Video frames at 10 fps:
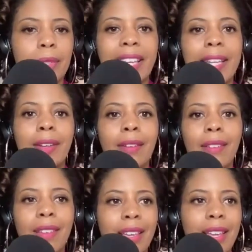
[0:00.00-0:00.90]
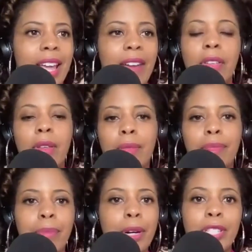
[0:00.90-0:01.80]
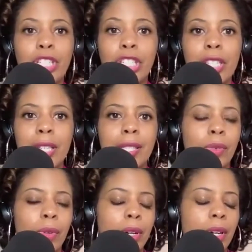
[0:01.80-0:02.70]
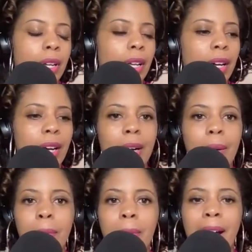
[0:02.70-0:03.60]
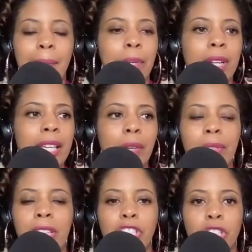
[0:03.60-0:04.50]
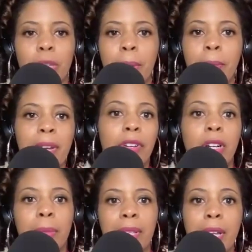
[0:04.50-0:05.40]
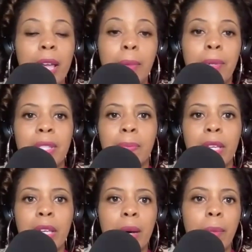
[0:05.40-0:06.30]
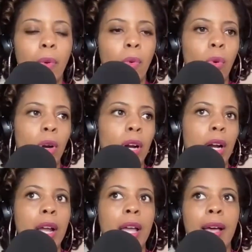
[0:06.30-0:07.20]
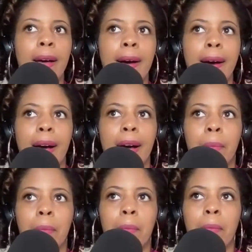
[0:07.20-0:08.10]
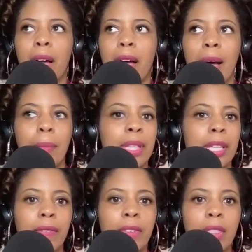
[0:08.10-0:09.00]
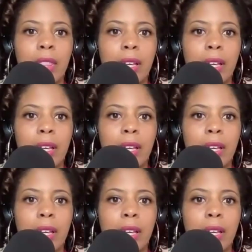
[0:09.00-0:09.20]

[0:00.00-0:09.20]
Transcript: like in every person cheats or I'm going to get in a relationship, I'm never going to be able to speak up, or I believe in